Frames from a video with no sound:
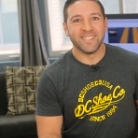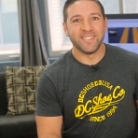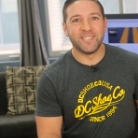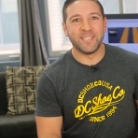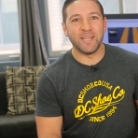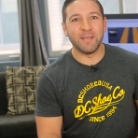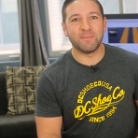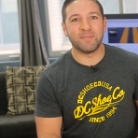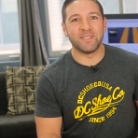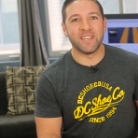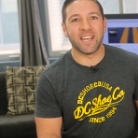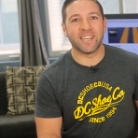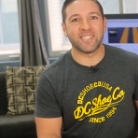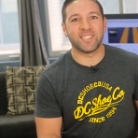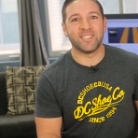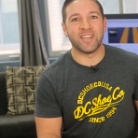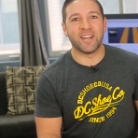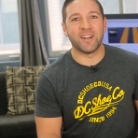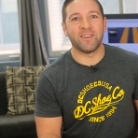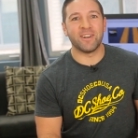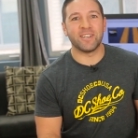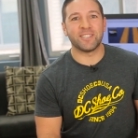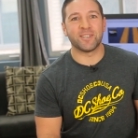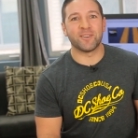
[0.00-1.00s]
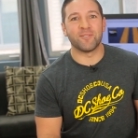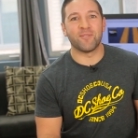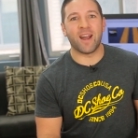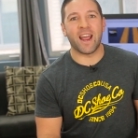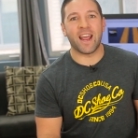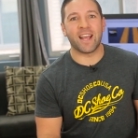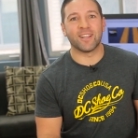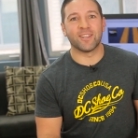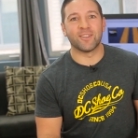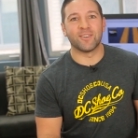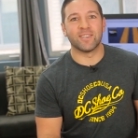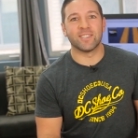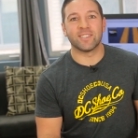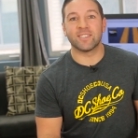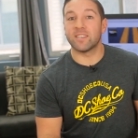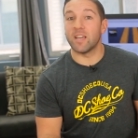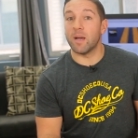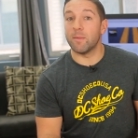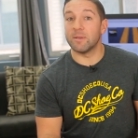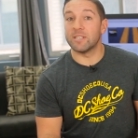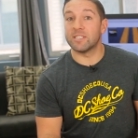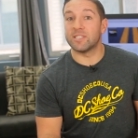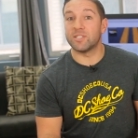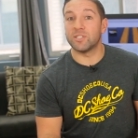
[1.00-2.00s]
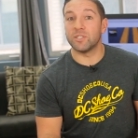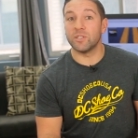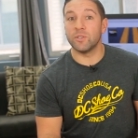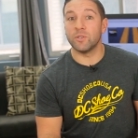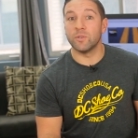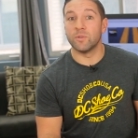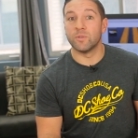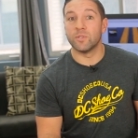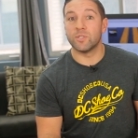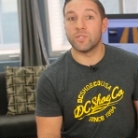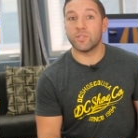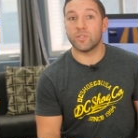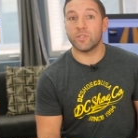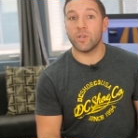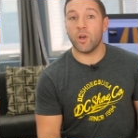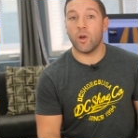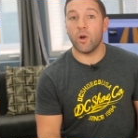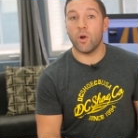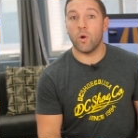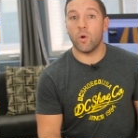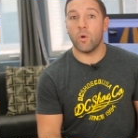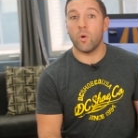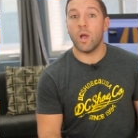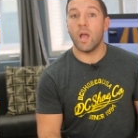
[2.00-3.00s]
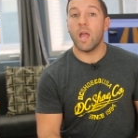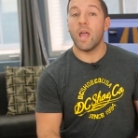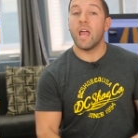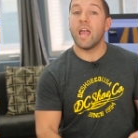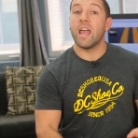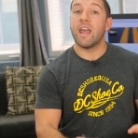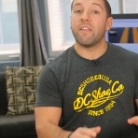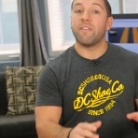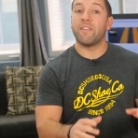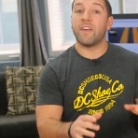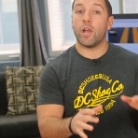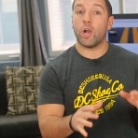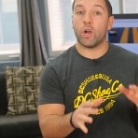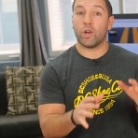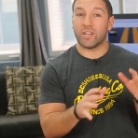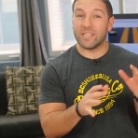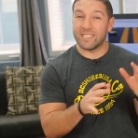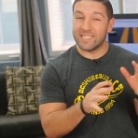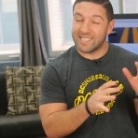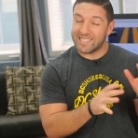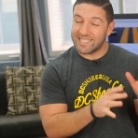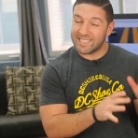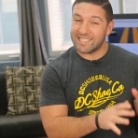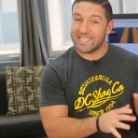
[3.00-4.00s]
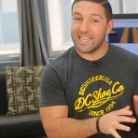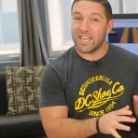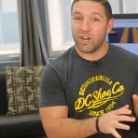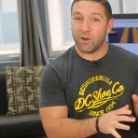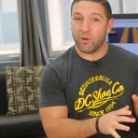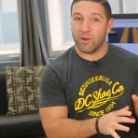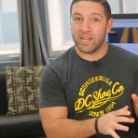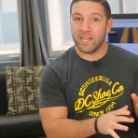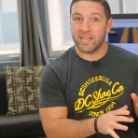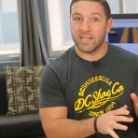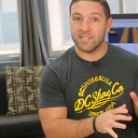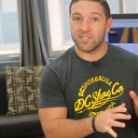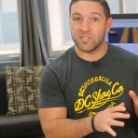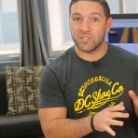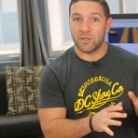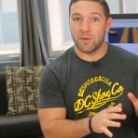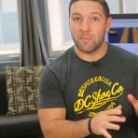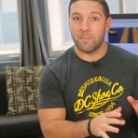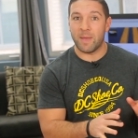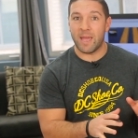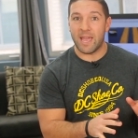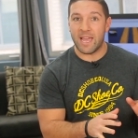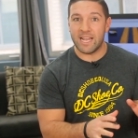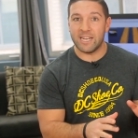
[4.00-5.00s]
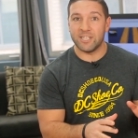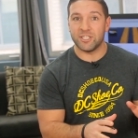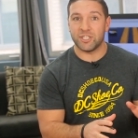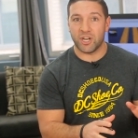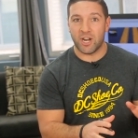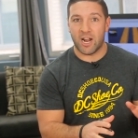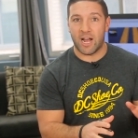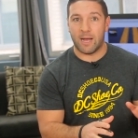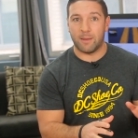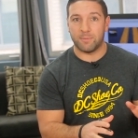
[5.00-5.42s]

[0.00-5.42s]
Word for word: Jeep's next generation Wrangler is coming soon, so they are considering some engine